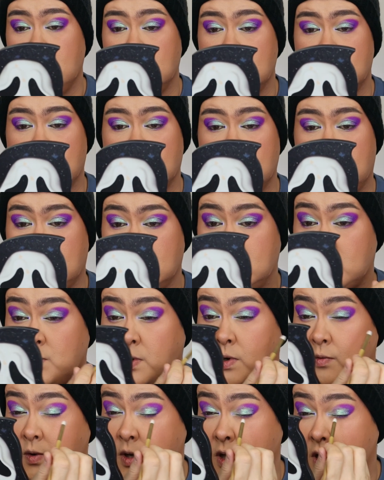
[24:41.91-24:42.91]
So that's
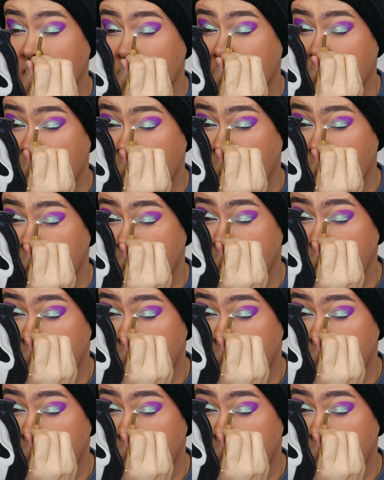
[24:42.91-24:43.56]
what we're going to use